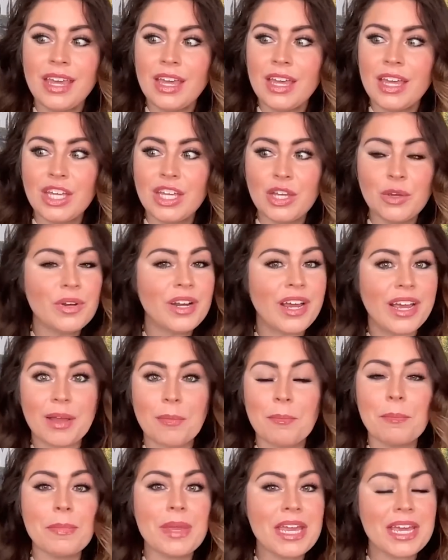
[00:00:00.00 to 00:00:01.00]
You and I
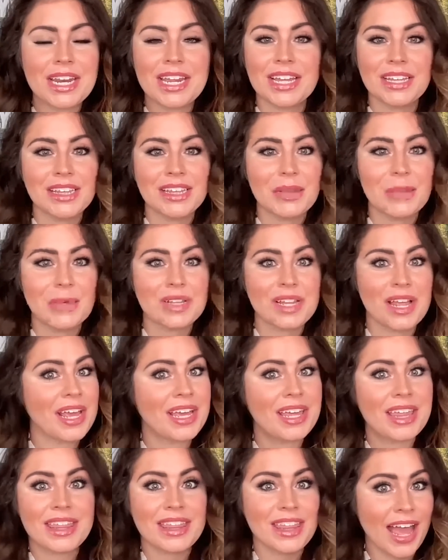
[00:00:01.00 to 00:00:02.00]
immediately were
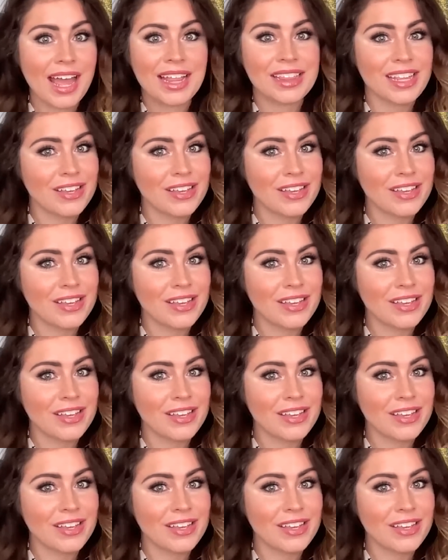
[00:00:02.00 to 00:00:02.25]
like, that